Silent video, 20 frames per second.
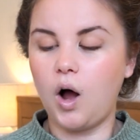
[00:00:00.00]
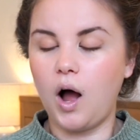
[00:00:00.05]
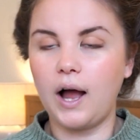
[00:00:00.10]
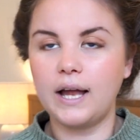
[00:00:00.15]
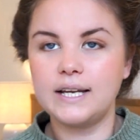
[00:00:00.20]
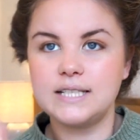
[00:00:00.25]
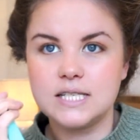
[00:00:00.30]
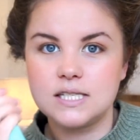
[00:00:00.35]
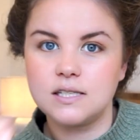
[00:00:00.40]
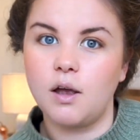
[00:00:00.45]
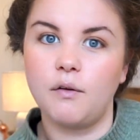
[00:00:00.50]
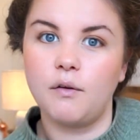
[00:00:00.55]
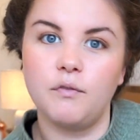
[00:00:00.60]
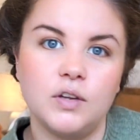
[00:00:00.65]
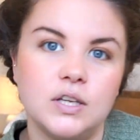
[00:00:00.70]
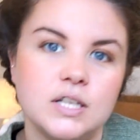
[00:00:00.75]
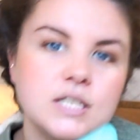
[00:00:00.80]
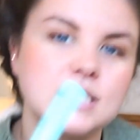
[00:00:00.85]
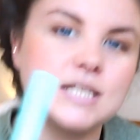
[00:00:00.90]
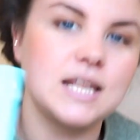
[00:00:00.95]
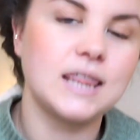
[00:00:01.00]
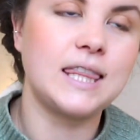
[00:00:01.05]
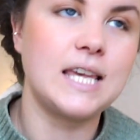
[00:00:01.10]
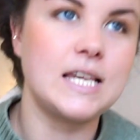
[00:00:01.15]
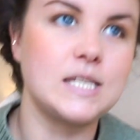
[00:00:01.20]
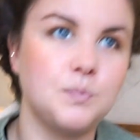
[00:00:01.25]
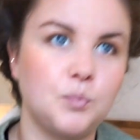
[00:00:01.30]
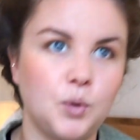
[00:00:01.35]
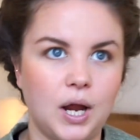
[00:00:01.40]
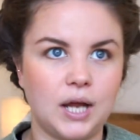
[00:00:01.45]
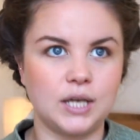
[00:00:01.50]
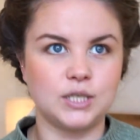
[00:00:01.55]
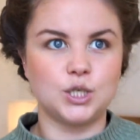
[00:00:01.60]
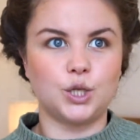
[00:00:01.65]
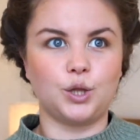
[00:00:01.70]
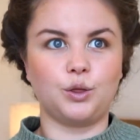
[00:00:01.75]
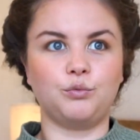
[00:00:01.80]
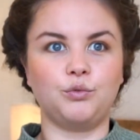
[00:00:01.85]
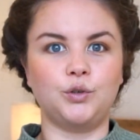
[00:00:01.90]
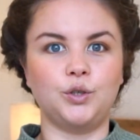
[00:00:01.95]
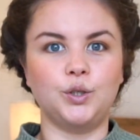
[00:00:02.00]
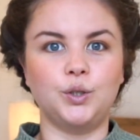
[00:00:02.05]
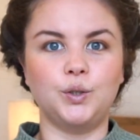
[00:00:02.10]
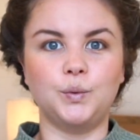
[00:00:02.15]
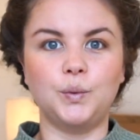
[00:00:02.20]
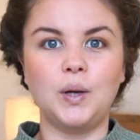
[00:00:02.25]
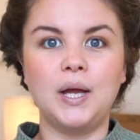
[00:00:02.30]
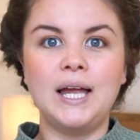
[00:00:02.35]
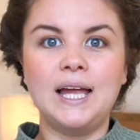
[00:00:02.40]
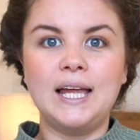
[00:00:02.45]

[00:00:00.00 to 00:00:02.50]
I discovered this brand through